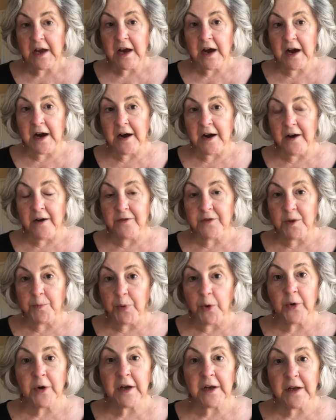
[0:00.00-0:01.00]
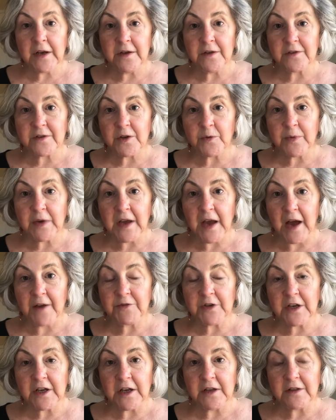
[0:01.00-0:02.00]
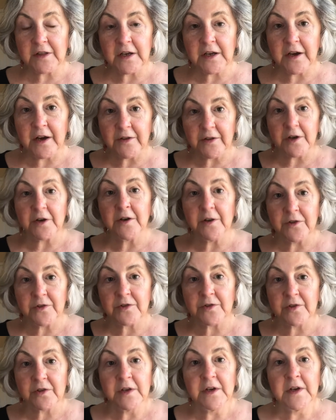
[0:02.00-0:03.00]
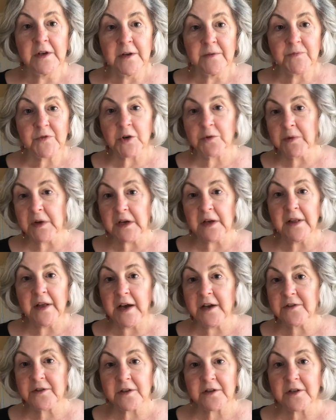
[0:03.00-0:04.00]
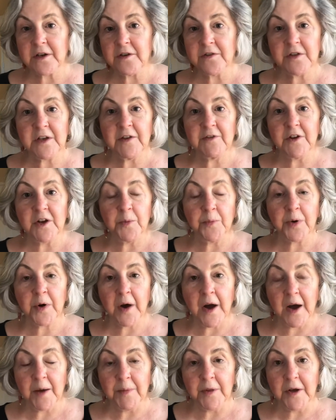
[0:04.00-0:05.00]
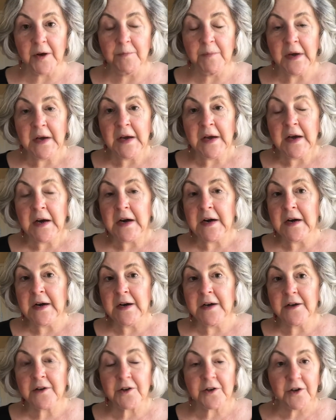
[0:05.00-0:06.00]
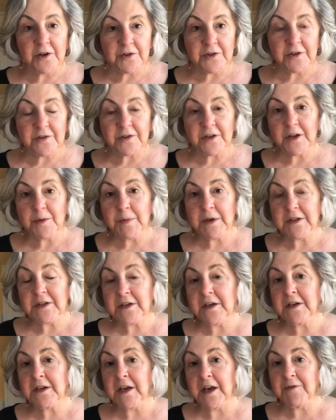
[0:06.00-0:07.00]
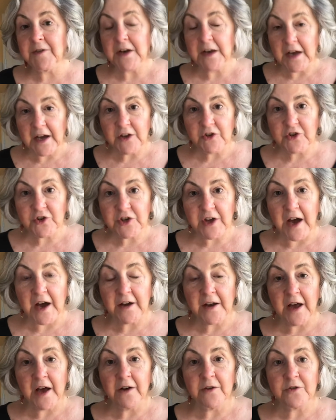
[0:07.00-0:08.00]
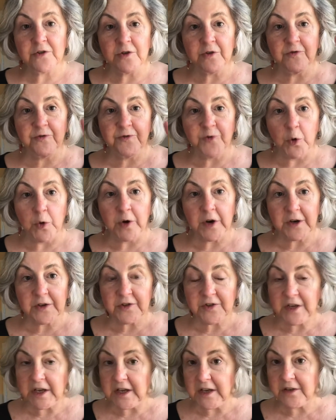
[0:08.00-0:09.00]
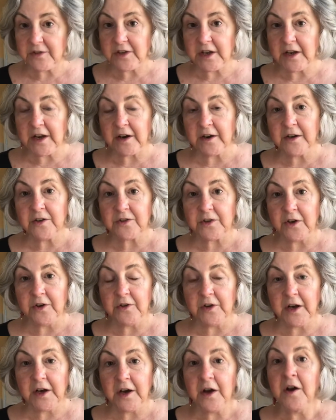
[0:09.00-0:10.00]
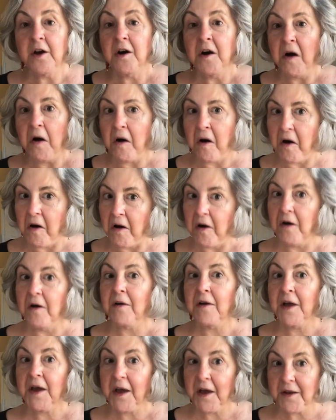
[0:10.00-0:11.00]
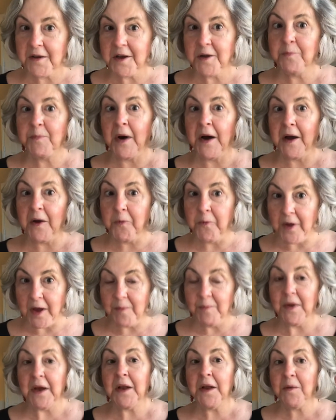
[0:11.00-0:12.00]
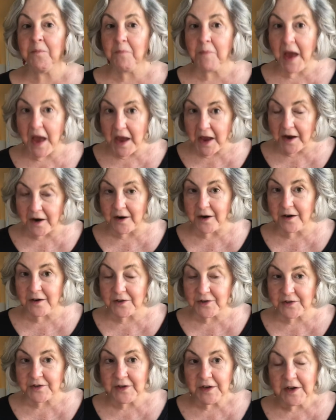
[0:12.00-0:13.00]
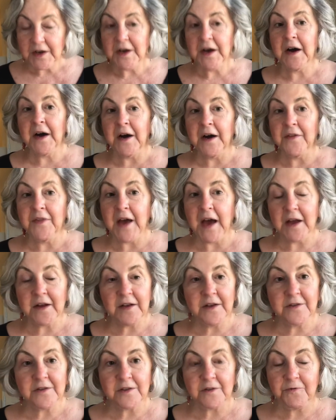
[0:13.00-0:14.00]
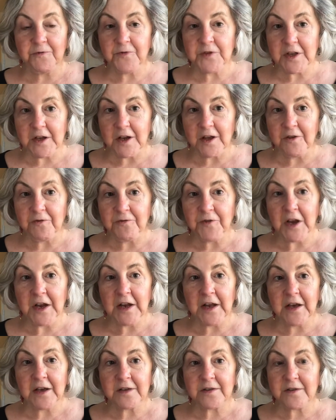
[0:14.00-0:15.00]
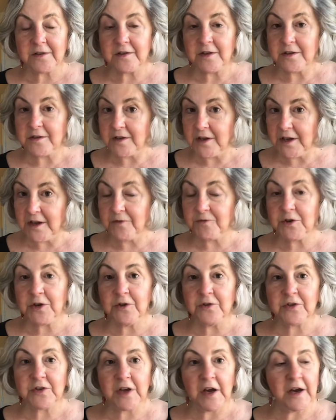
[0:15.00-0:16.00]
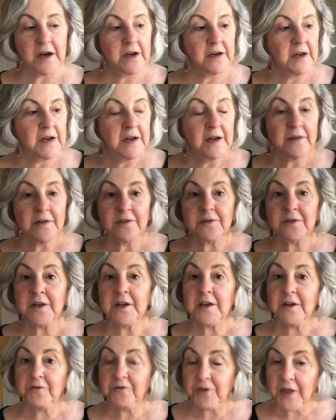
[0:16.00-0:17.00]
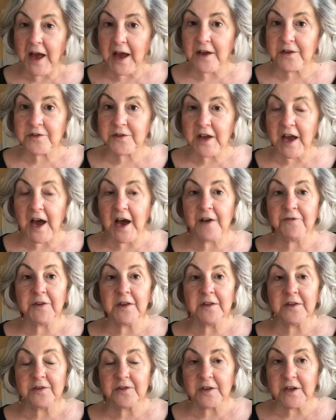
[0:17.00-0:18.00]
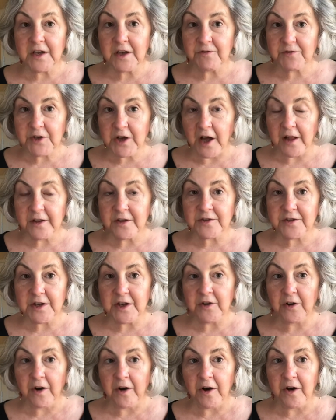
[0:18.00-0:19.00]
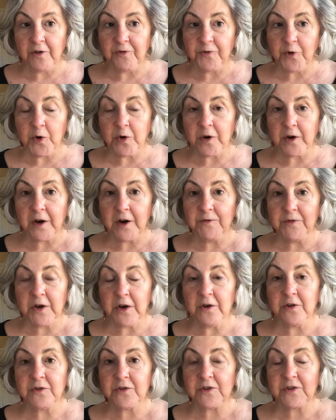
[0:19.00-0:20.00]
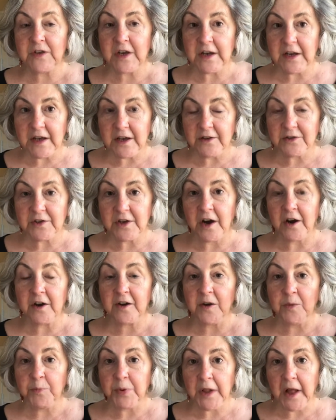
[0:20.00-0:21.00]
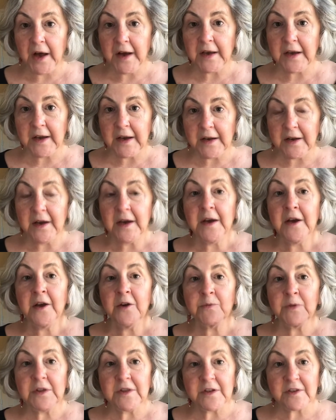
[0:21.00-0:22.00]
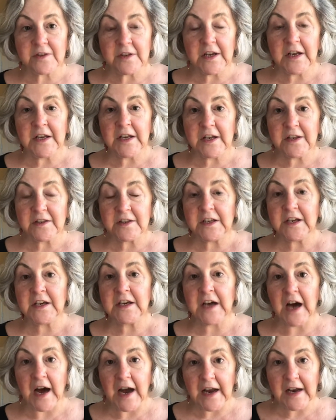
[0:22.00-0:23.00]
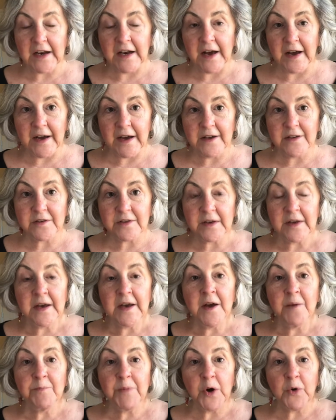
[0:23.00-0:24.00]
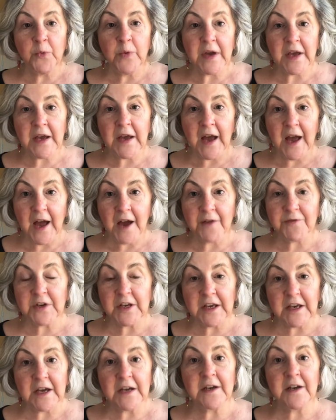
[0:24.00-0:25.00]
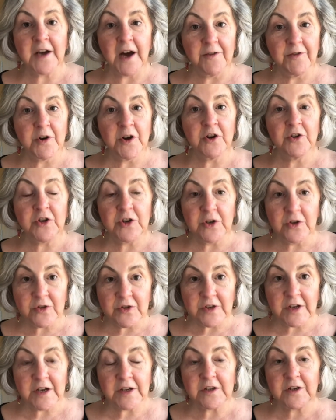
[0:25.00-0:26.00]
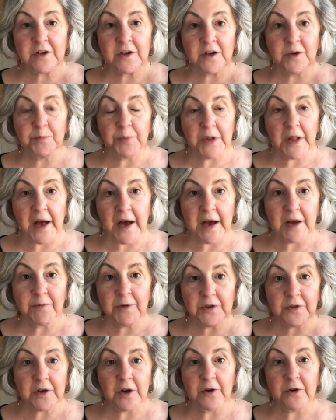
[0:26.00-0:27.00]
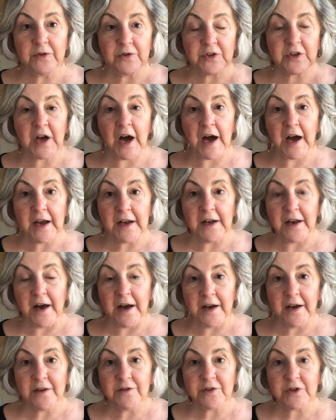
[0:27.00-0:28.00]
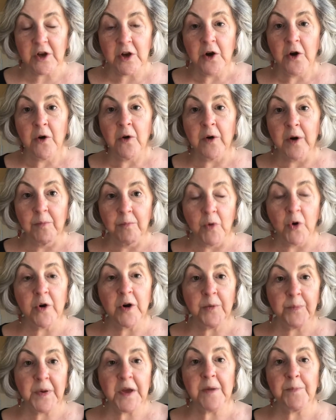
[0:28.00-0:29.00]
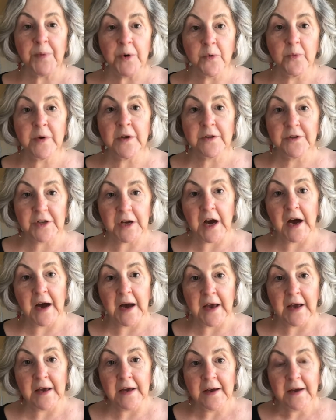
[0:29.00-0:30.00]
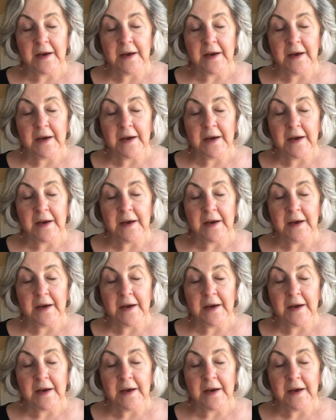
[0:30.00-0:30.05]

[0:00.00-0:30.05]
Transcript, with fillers: Uh, the point is that we have to get the others to realize that there's even a problem. Uh, Kirsten Sinema did give a nice shout out to four cities in Arizona all headed by women mayors. Uh, that is the city of Phoenix, the city of Tucson, the city of Flagstaff, and the city of Tolleson. All four of those cities are complying with the CDC guidelines but we have to get Governor Ducey to comply with those guidelines or more people will die.